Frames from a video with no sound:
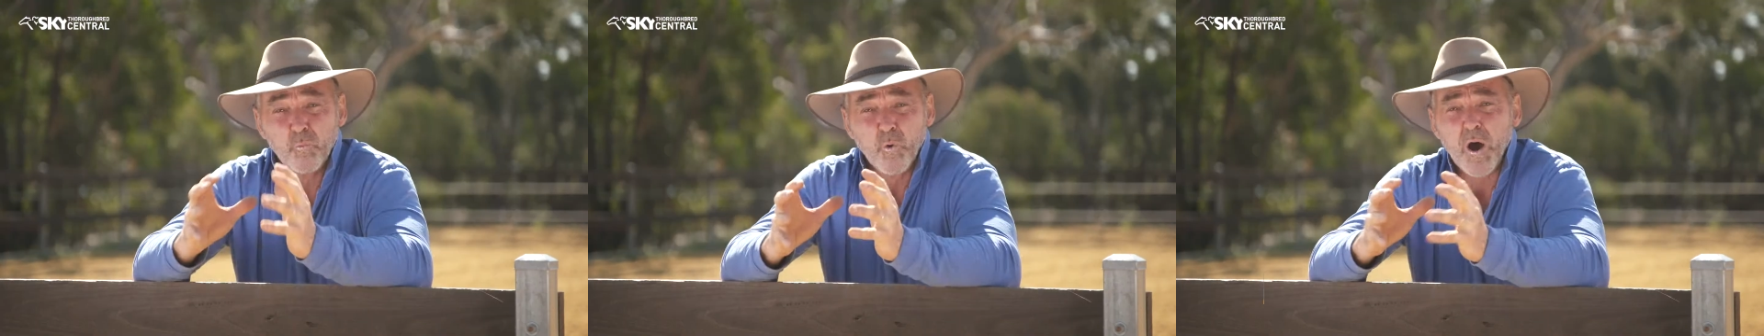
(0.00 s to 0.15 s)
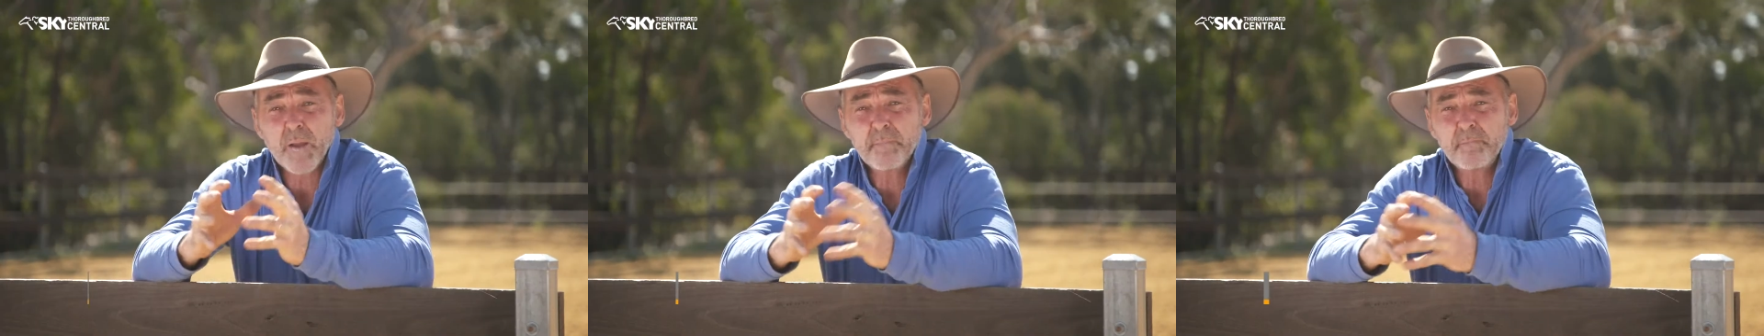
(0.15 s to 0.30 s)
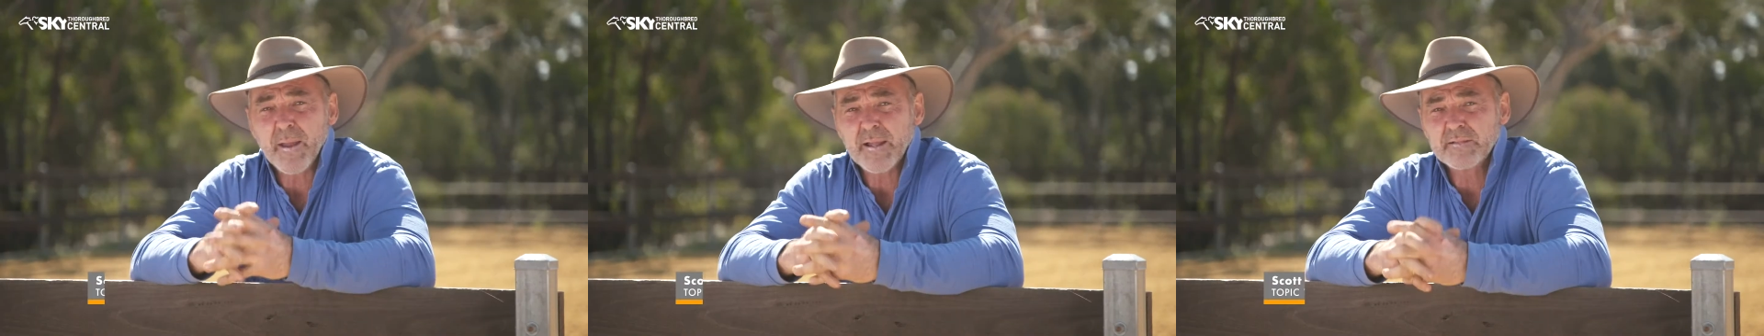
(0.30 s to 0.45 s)

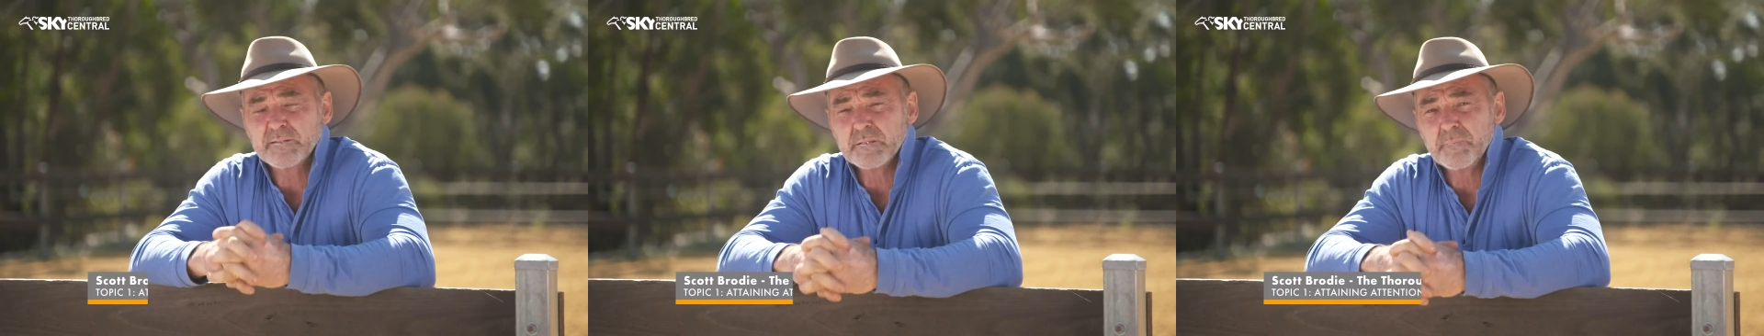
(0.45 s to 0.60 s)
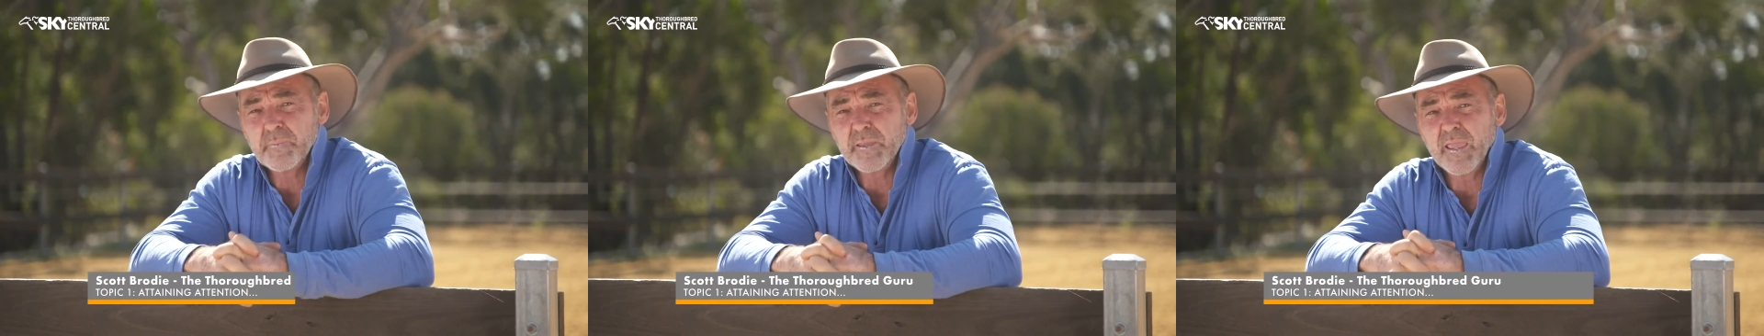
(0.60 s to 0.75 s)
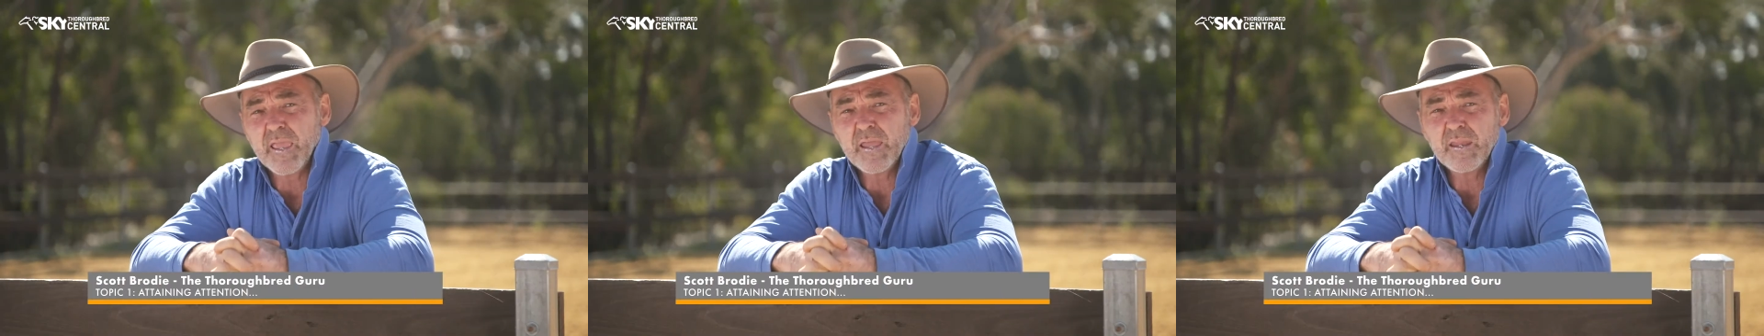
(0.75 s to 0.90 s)
right back to the
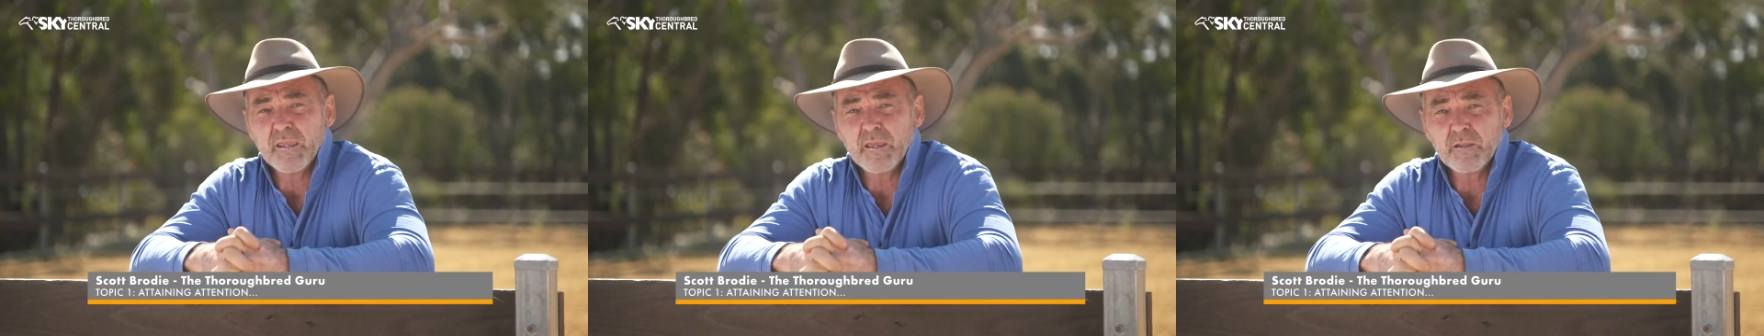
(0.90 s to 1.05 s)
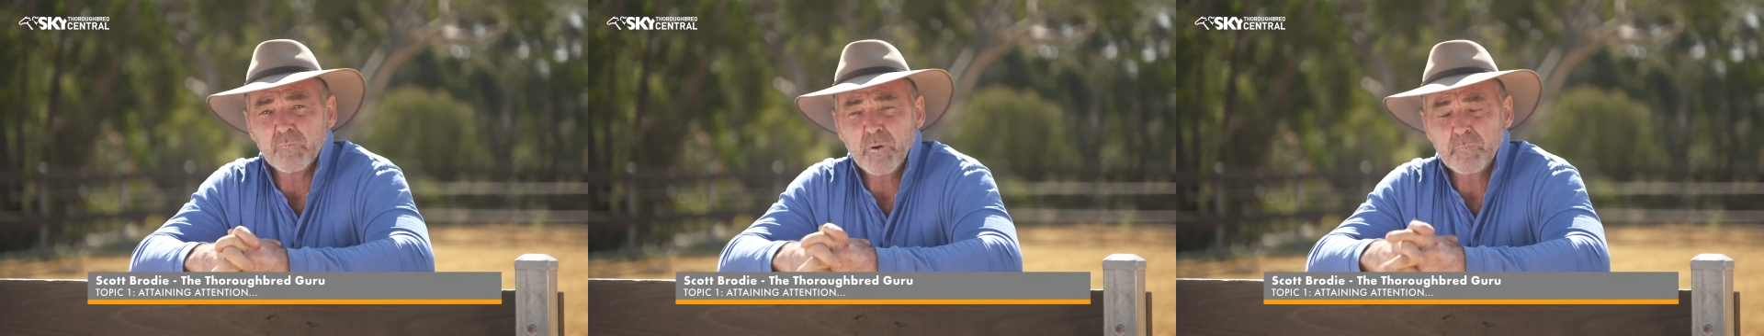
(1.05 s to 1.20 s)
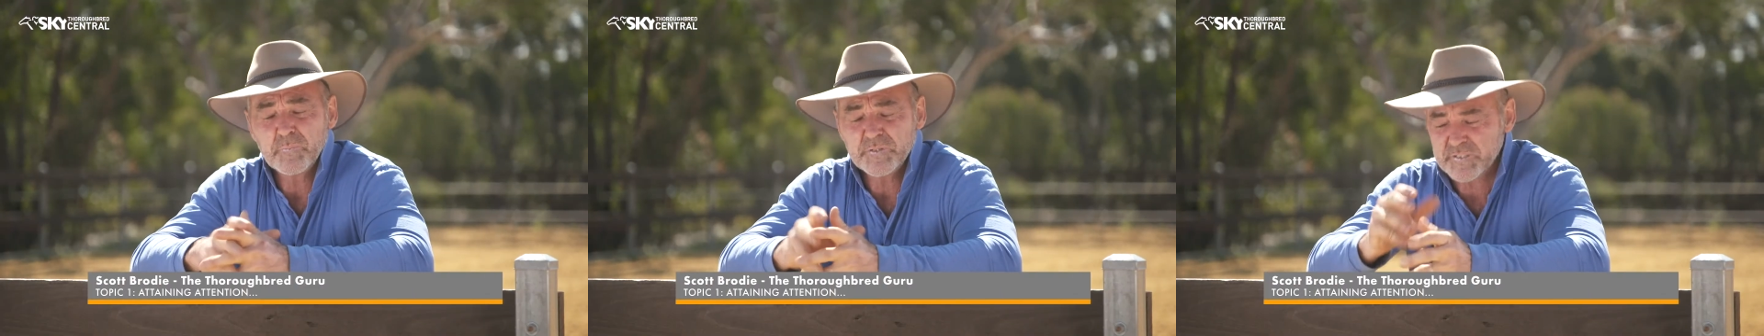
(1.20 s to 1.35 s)
beginning.
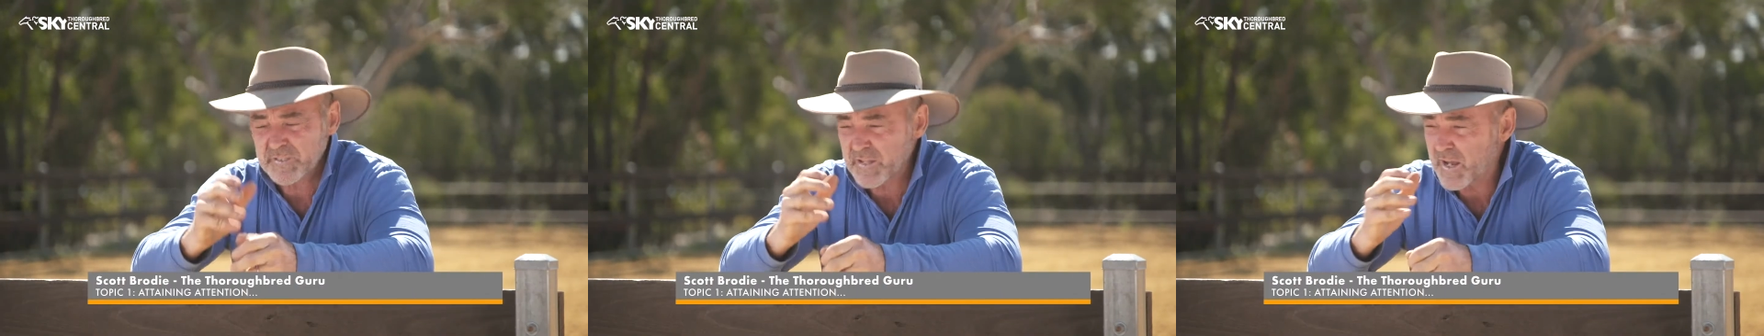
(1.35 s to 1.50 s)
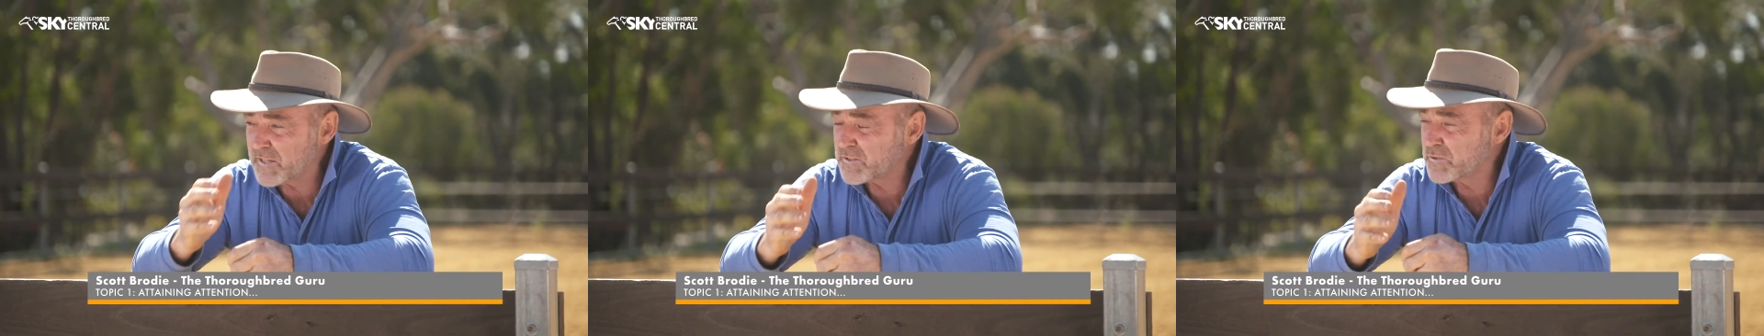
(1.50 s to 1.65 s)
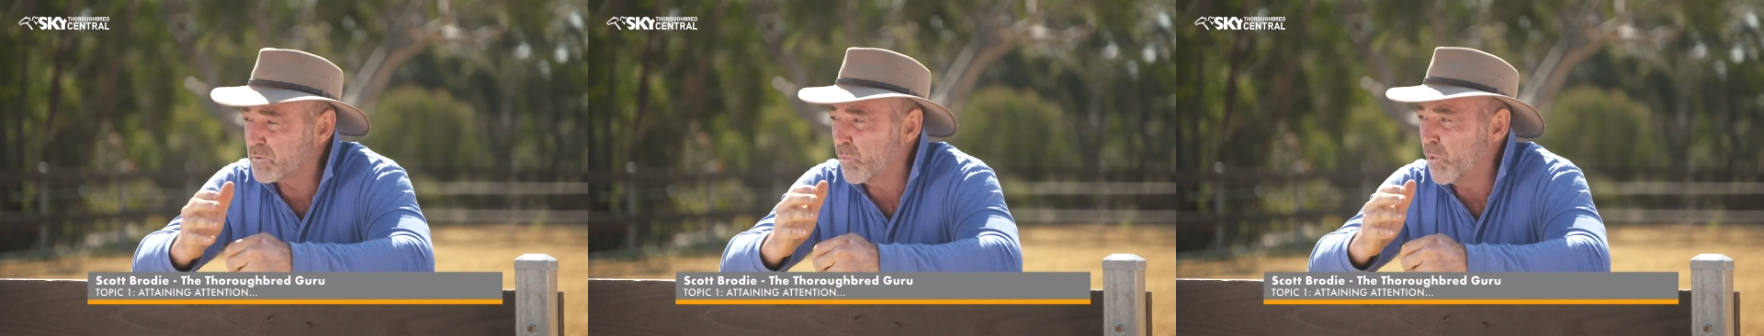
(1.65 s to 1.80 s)
And when we
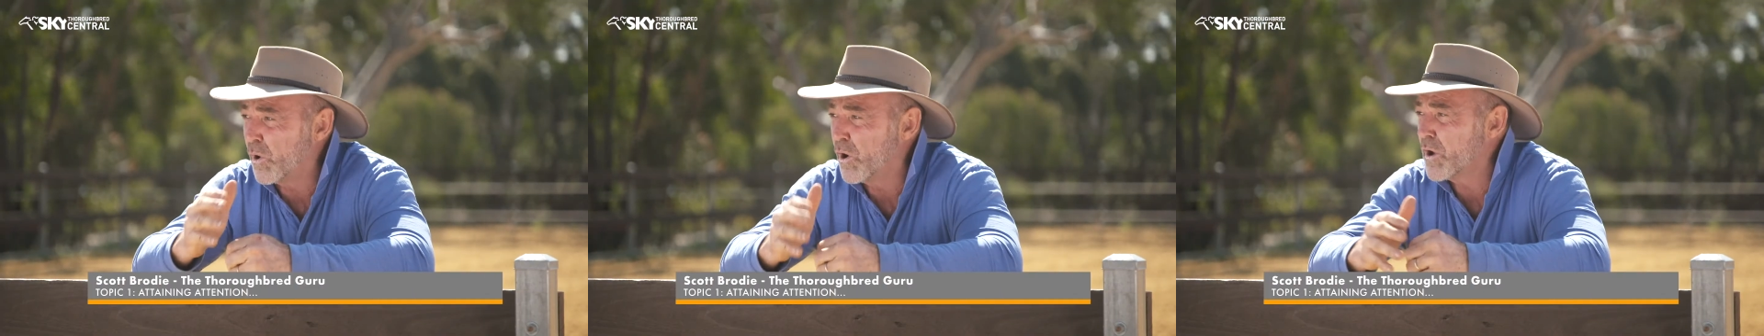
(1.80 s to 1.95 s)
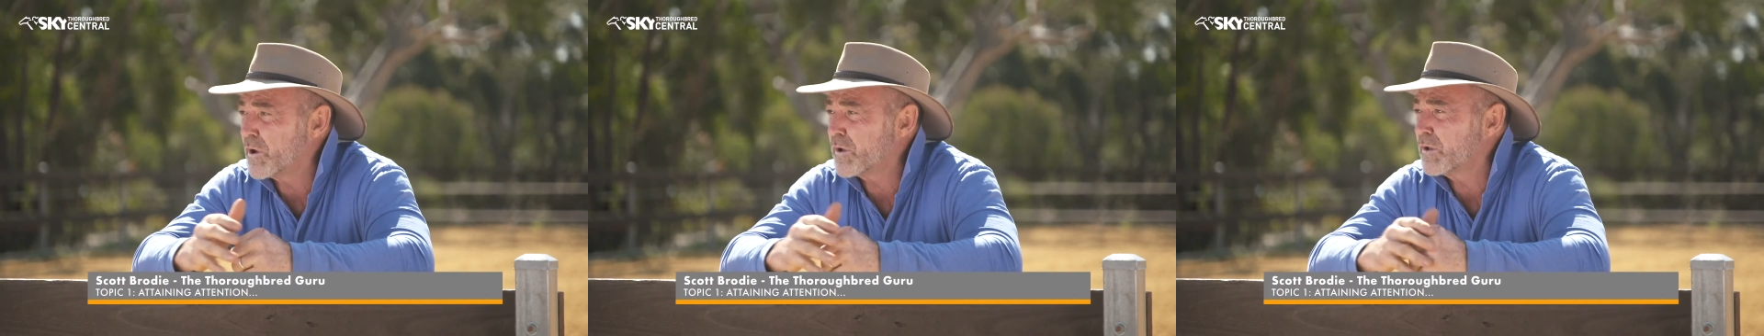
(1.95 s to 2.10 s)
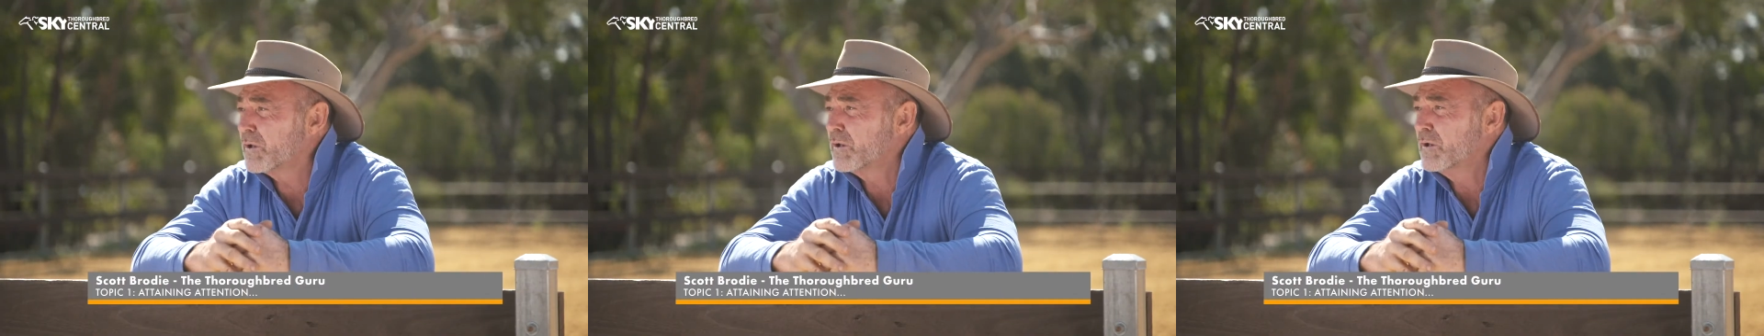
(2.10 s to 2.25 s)
start to
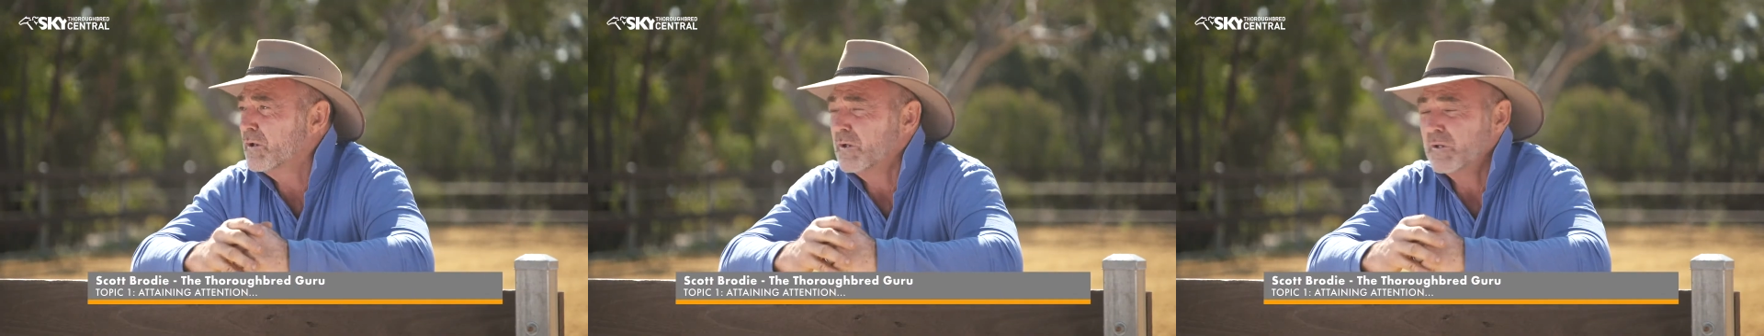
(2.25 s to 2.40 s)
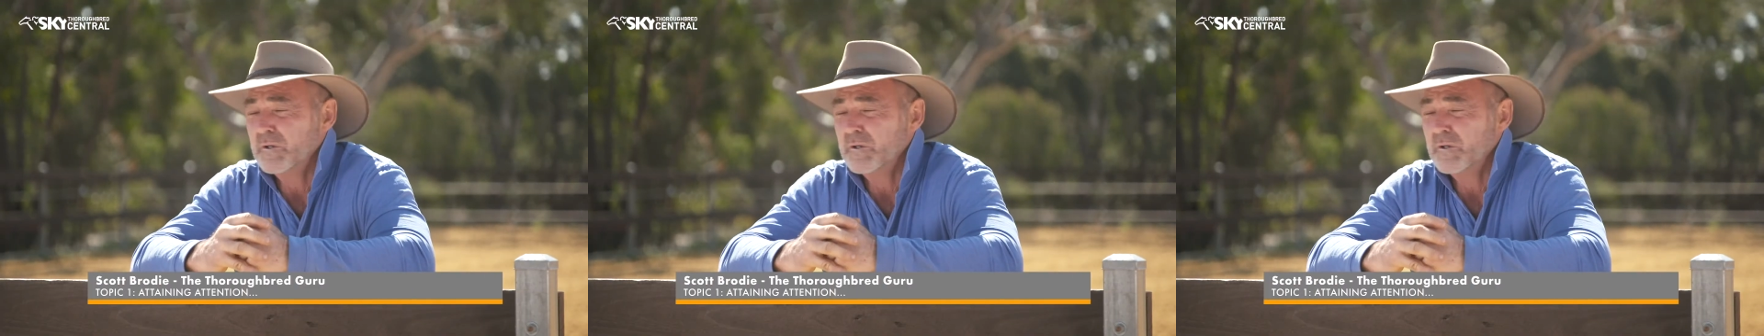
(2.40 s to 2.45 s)
work